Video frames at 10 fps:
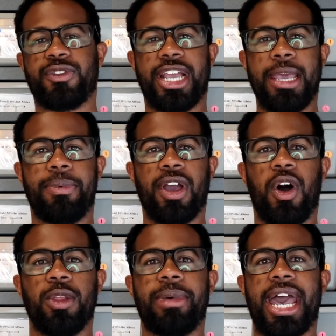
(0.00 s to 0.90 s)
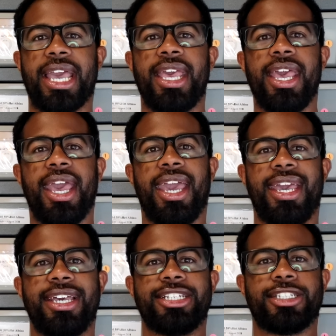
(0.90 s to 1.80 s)
for keeping holdback
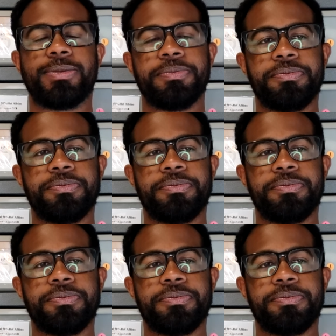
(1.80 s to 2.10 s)
is,